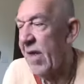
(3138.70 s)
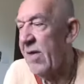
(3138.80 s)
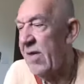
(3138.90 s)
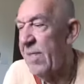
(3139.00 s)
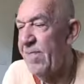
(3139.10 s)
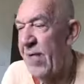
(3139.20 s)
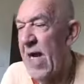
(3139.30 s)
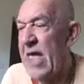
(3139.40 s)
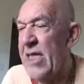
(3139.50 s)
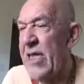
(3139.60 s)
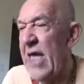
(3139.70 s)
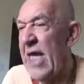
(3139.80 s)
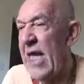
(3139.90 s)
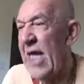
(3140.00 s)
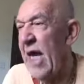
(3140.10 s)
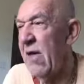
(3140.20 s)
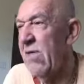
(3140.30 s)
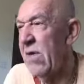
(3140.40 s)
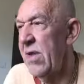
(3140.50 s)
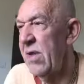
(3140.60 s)
So it prays to get
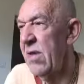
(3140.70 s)
out.